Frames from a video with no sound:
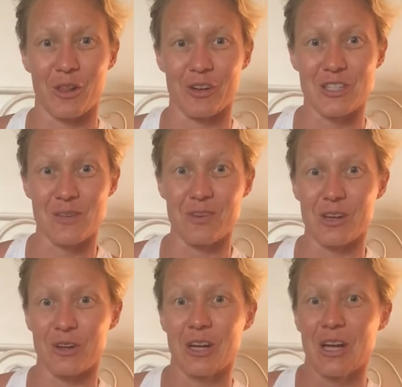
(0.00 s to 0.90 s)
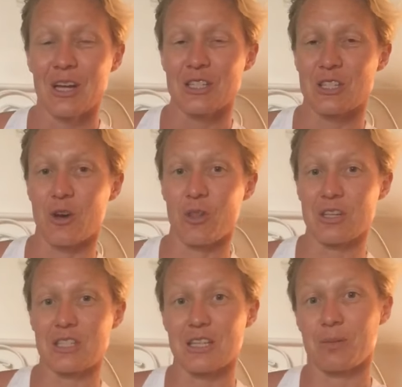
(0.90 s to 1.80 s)
the rest of you. So
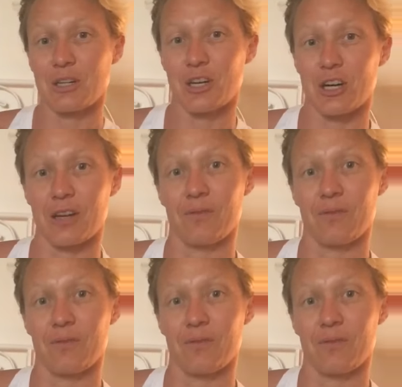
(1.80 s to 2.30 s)
this is my dog.